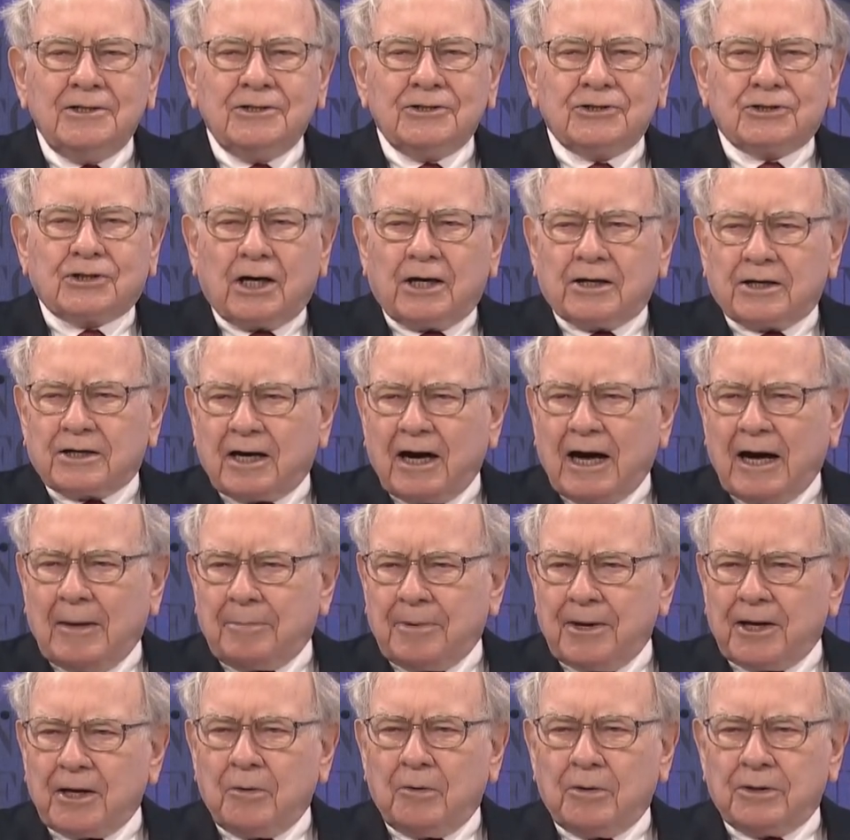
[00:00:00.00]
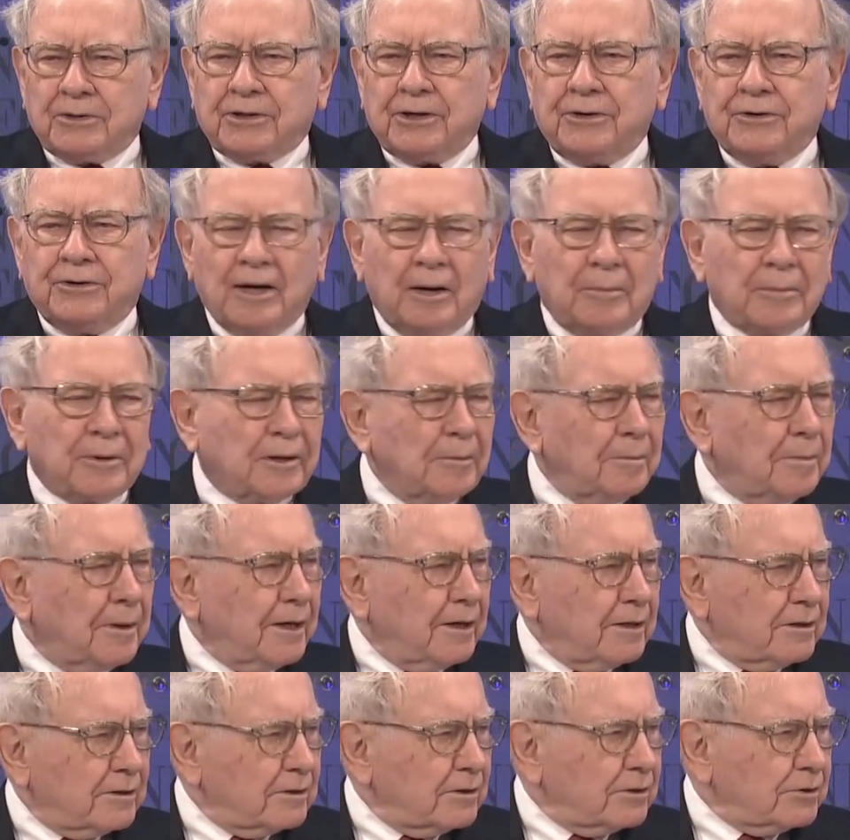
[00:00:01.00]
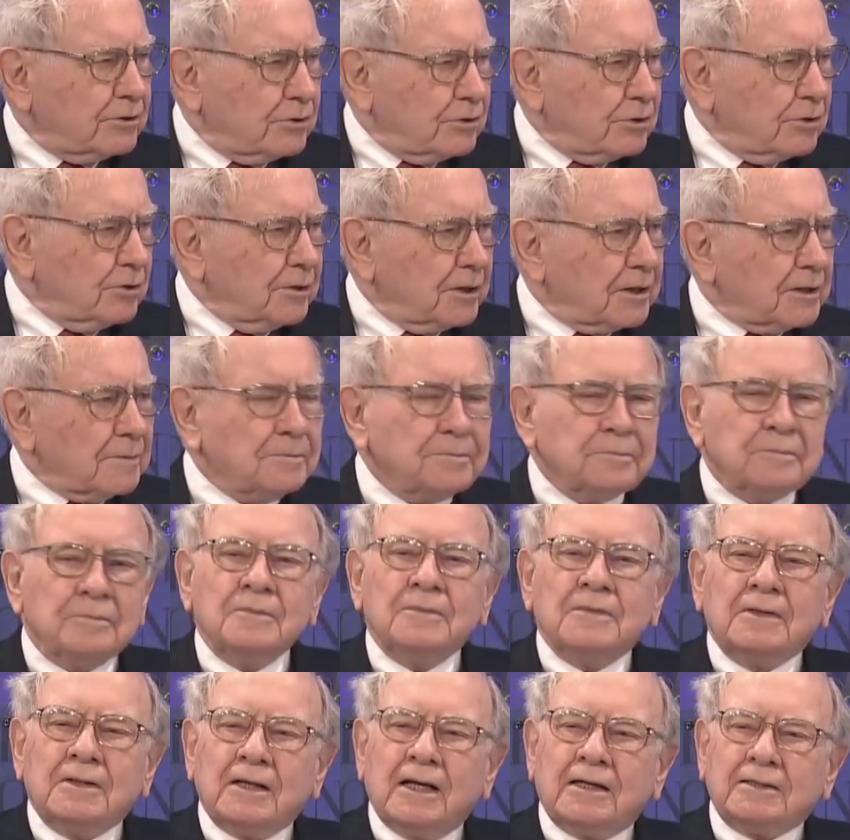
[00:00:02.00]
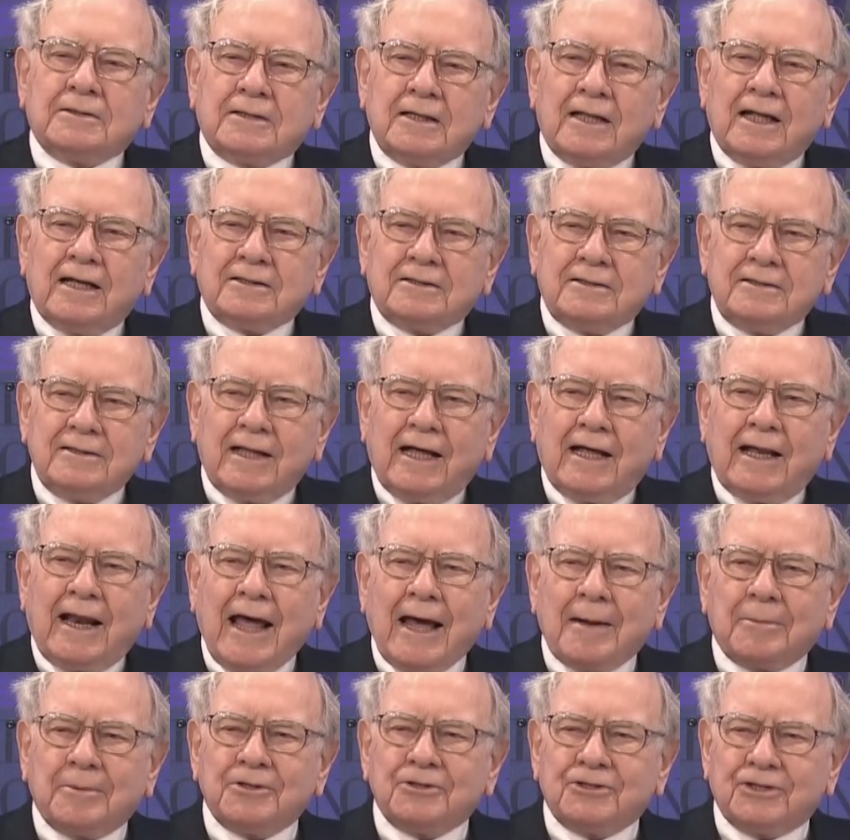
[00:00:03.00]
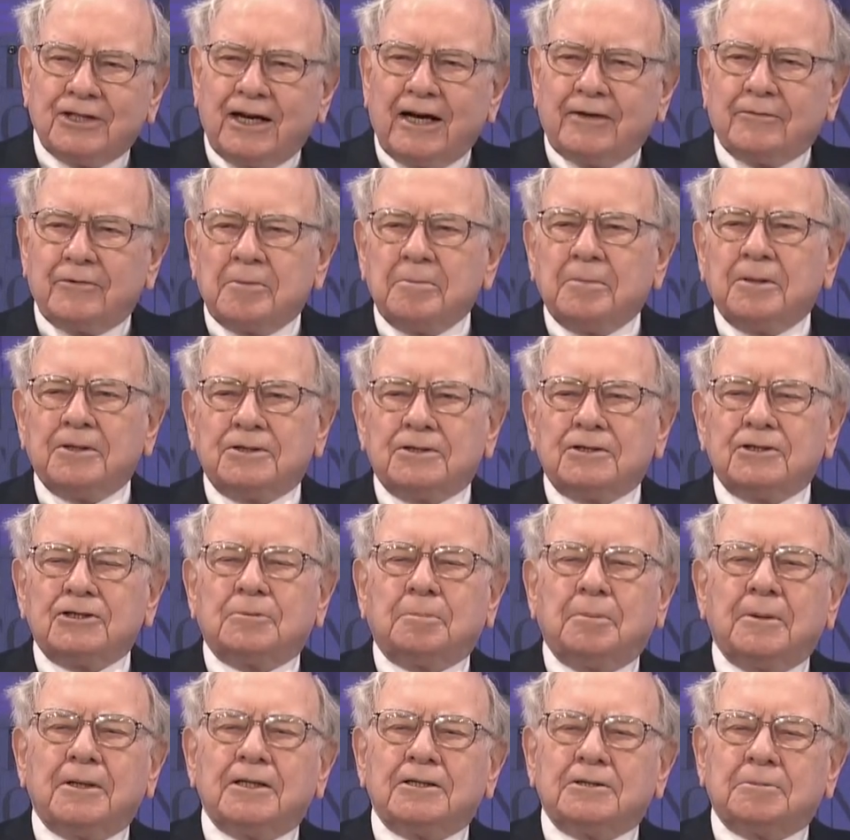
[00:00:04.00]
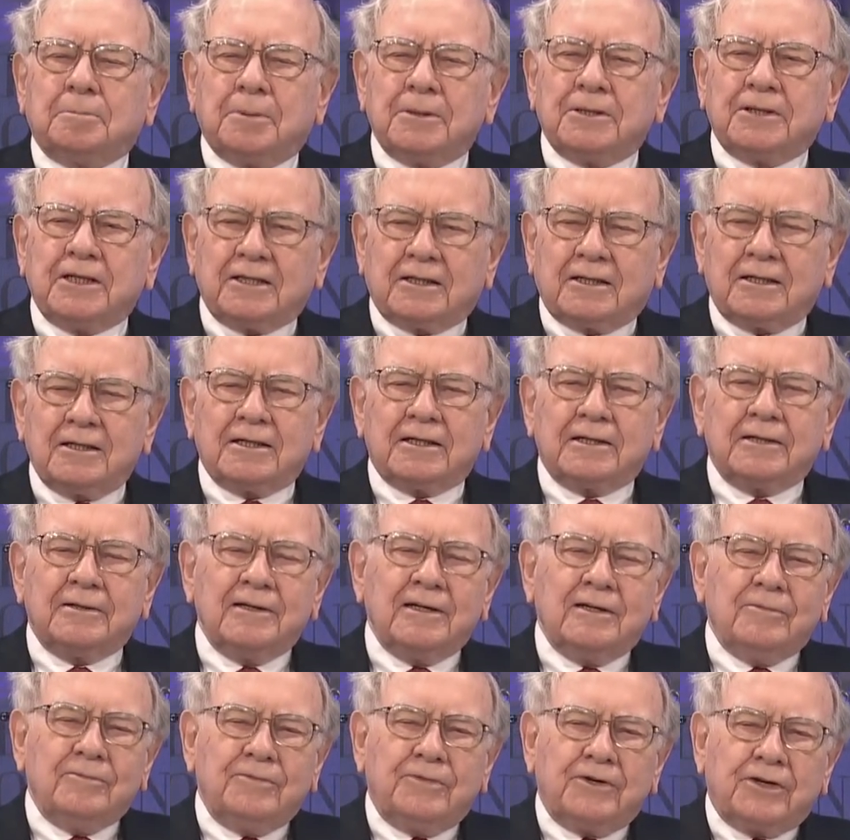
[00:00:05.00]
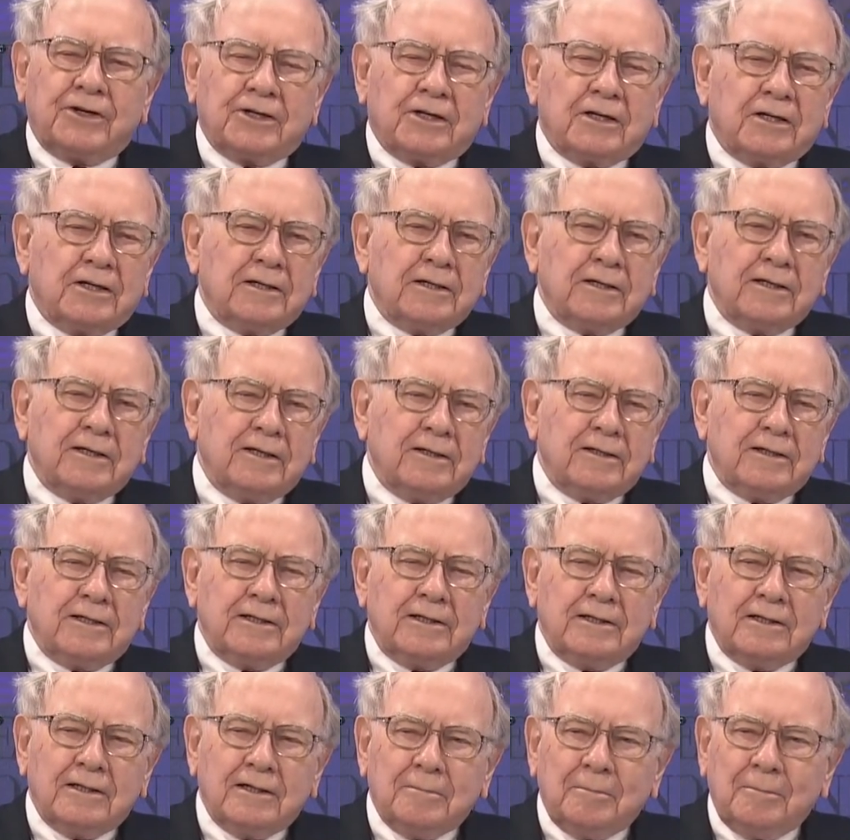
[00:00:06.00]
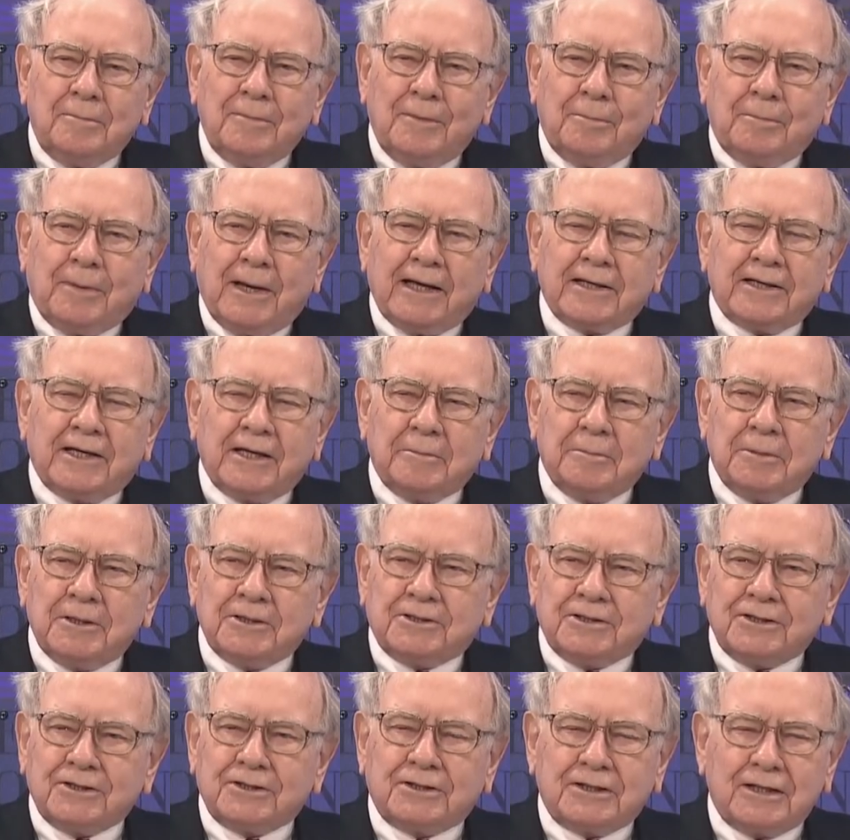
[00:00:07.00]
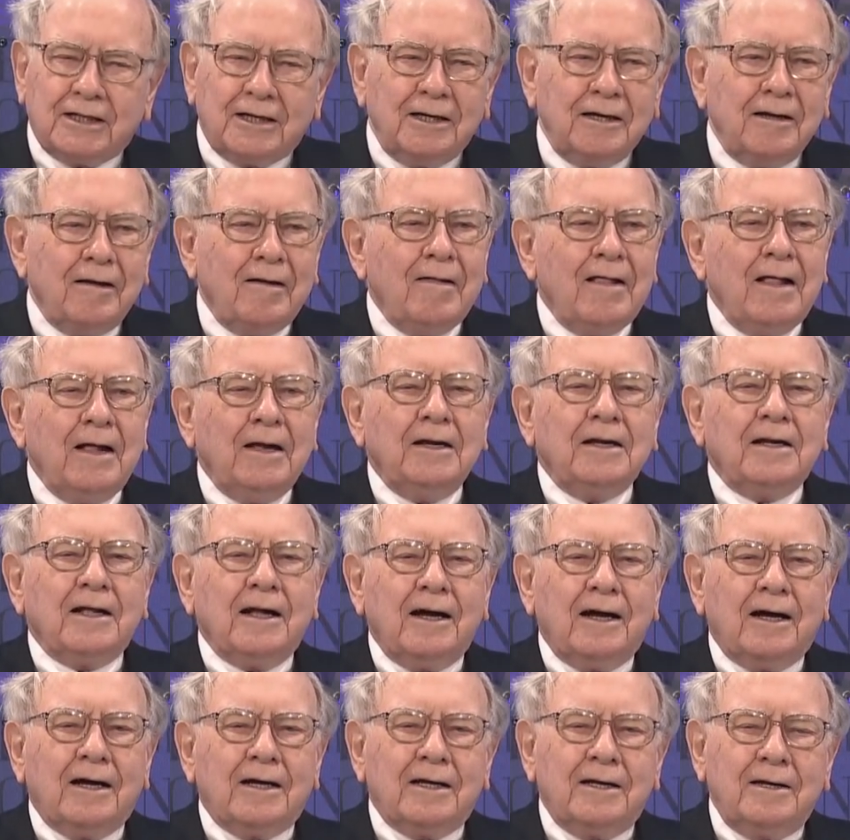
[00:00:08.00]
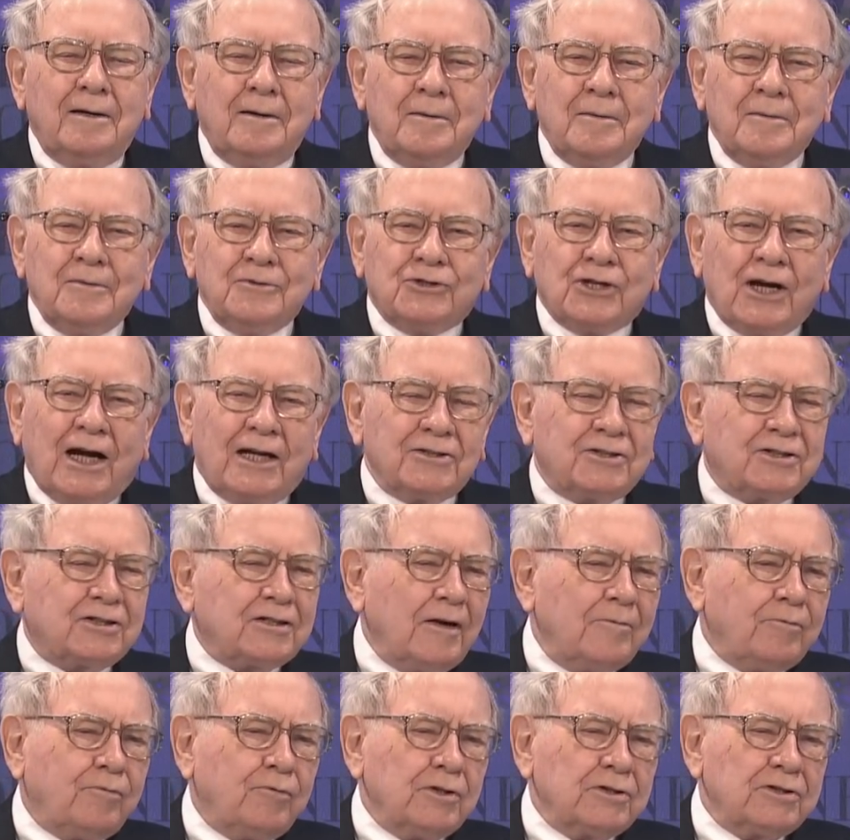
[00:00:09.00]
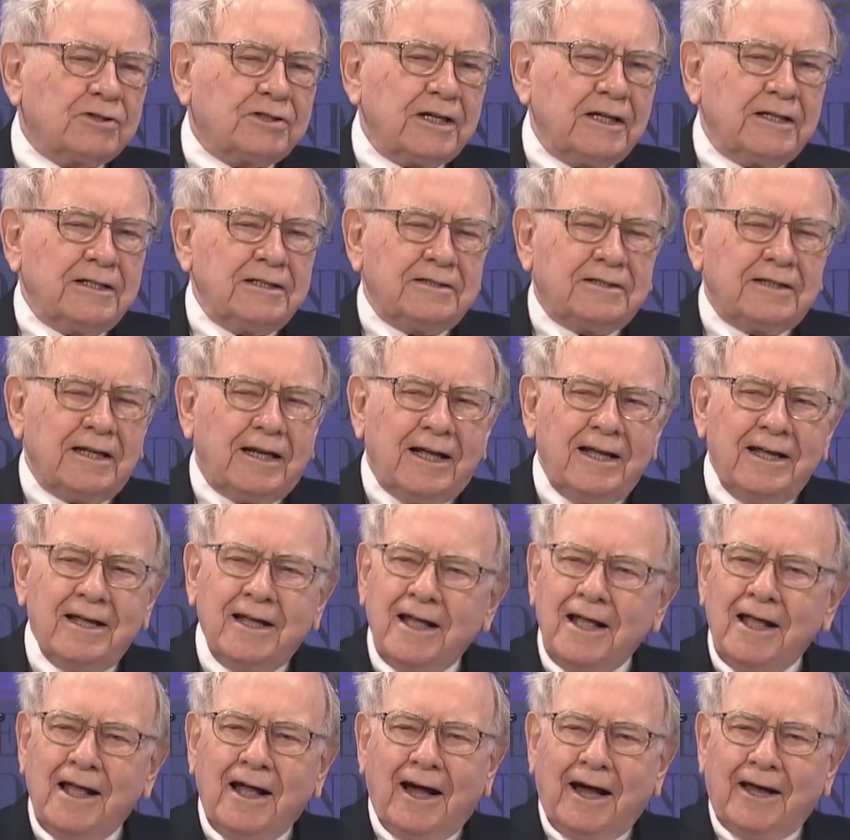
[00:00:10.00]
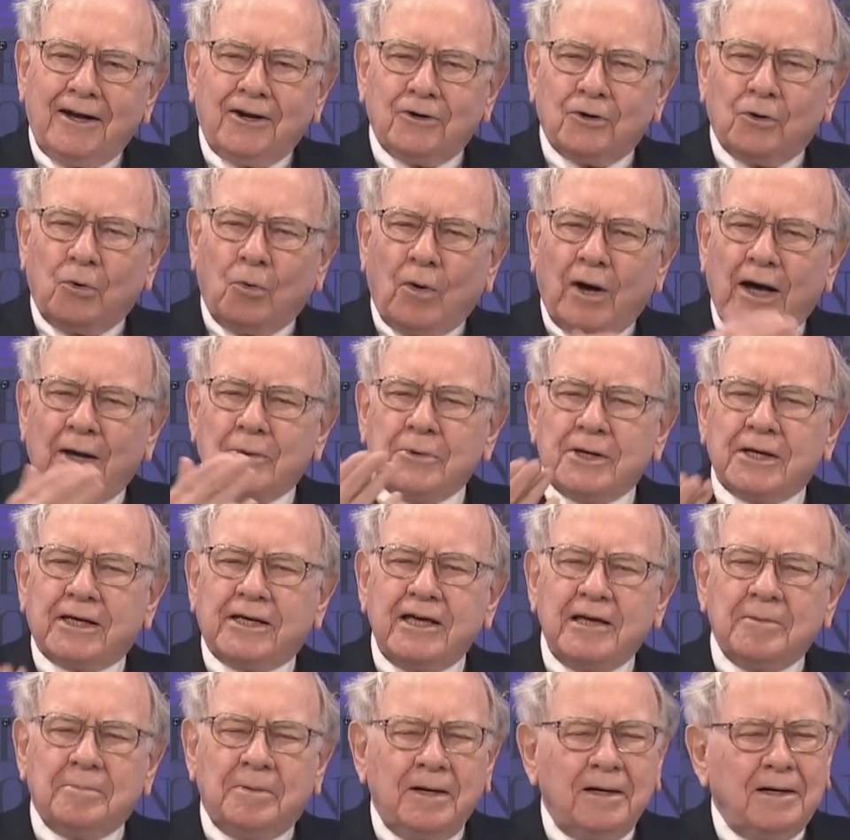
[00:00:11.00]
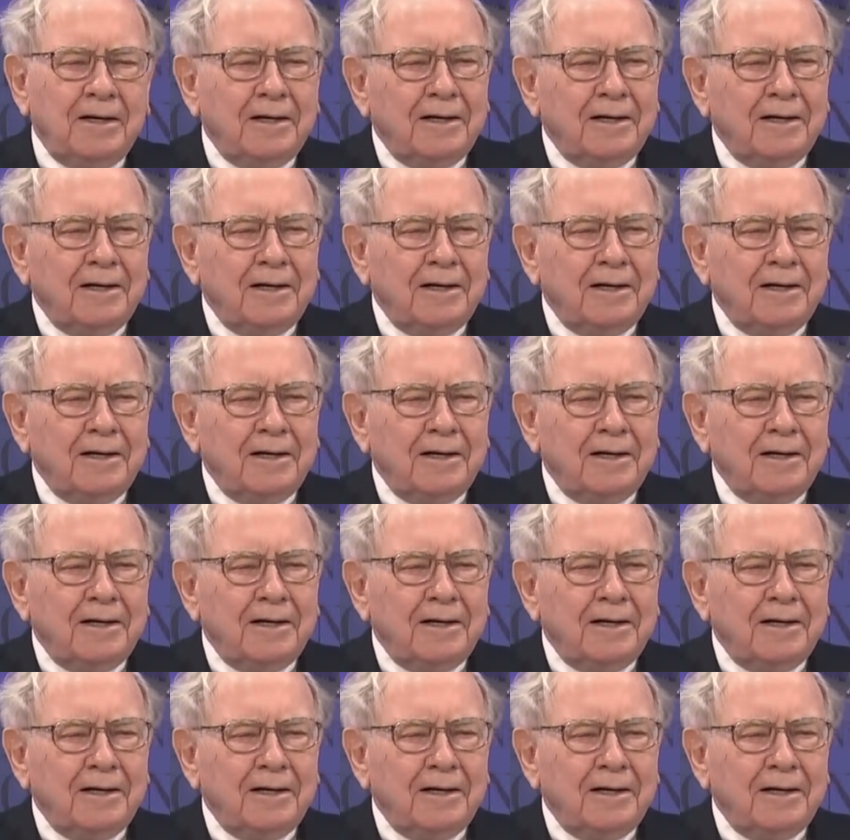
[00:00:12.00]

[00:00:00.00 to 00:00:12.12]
start copying what their dumb competitors are doing. That's, that's, that happens in every business, but it's particularly uh, virulent in the uh, banking business. Uh, uh, John Stumpf once said, he said, I don't know why we keep